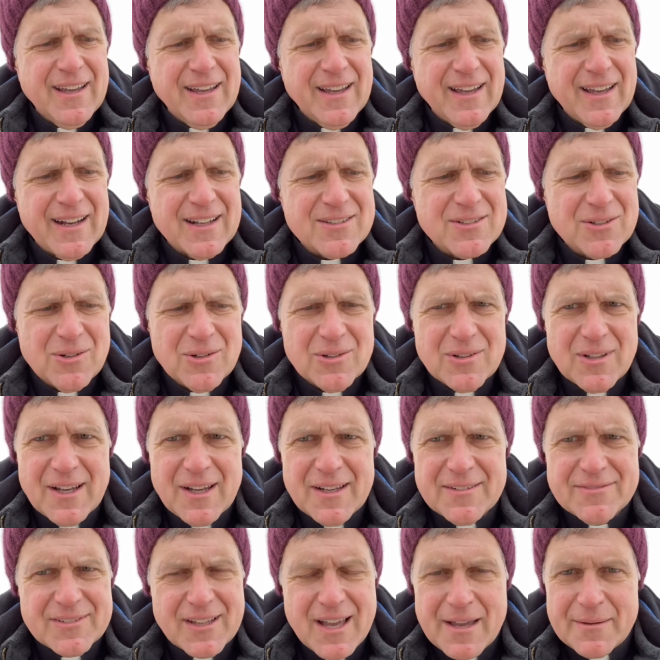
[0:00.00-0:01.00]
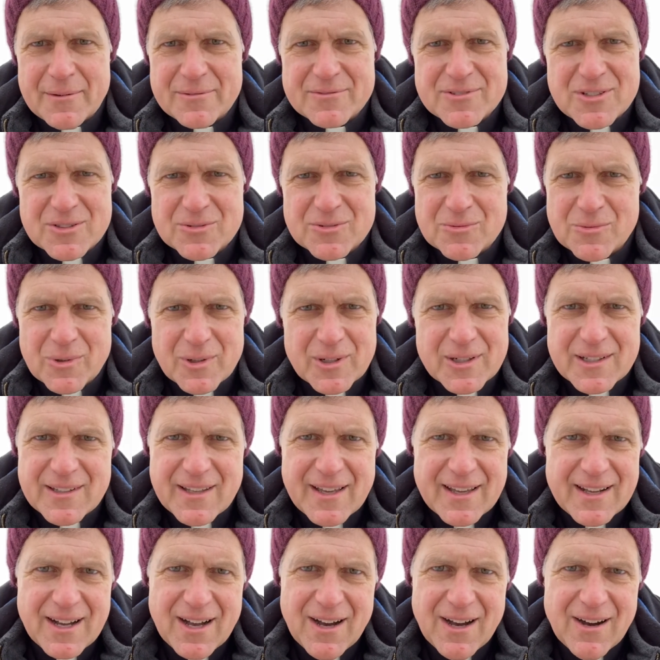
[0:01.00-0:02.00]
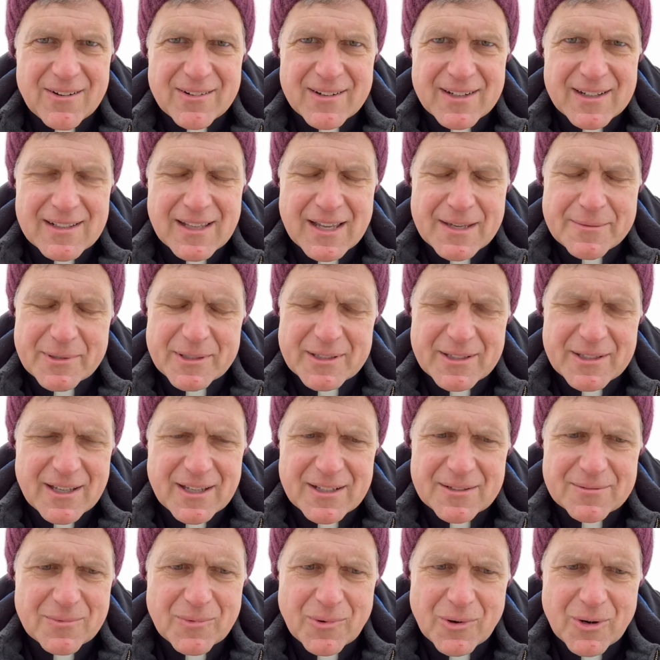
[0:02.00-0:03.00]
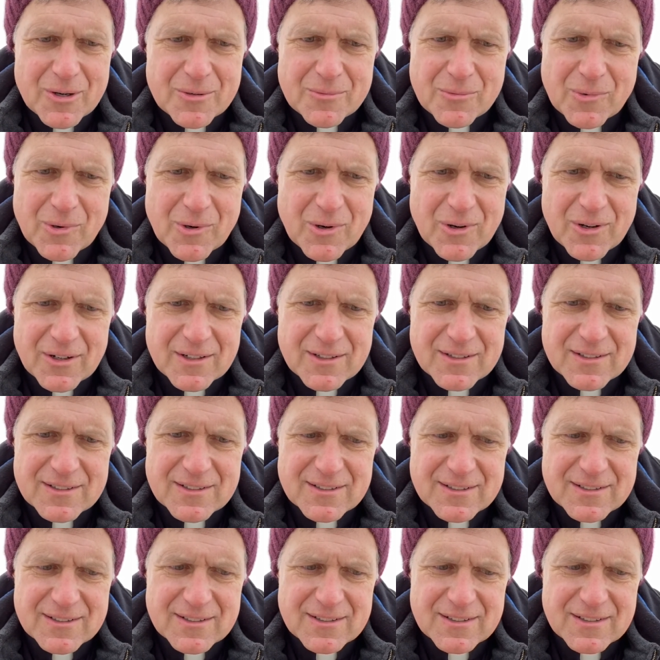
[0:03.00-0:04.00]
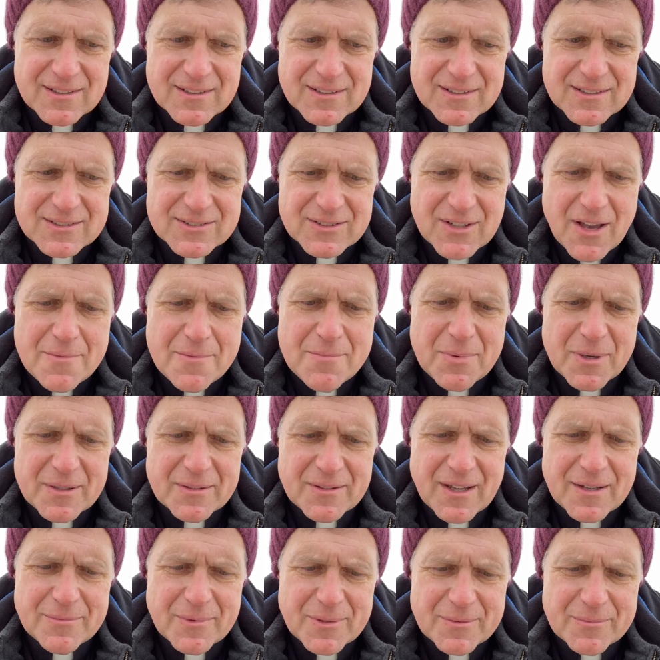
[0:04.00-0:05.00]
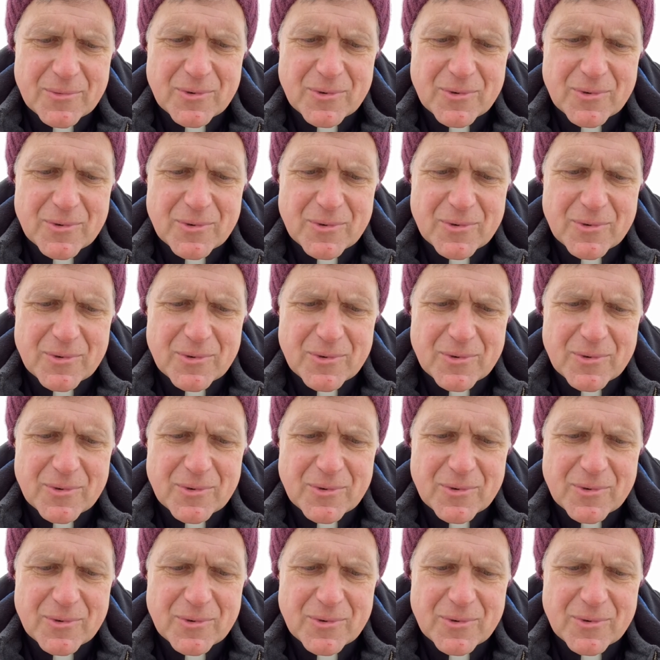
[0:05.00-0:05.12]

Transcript: And it's a whole lifetime of just working that out and claiming that more and more. So I'm